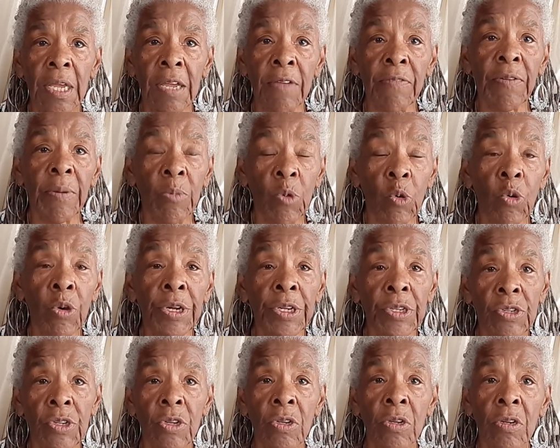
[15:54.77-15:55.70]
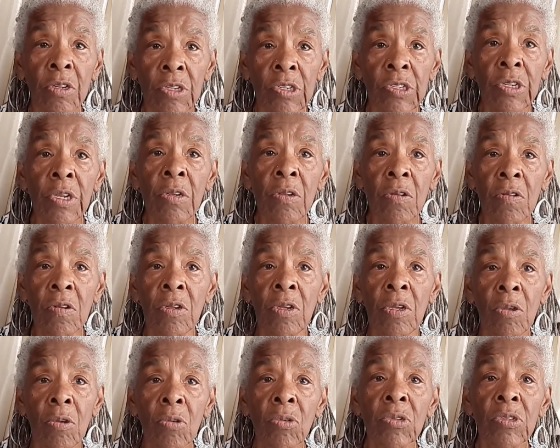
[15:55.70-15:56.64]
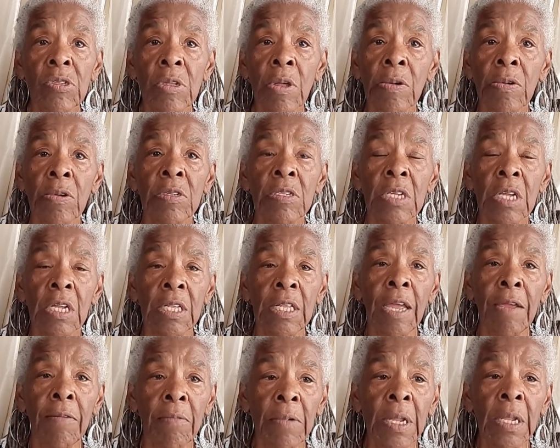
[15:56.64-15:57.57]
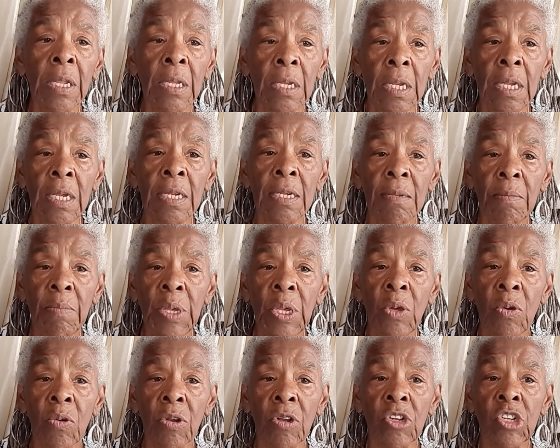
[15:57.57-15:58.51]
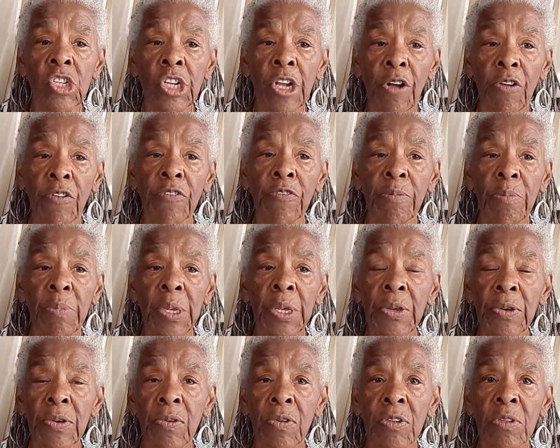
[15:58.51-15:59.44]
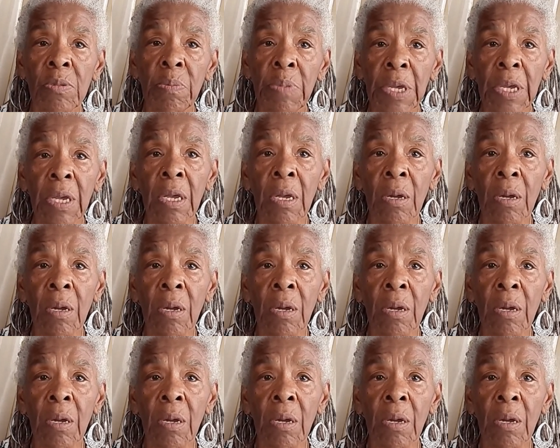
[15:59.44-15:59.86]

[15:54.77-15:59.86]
if I'm going to continue to use those, that they really need to be on a shelf, because picking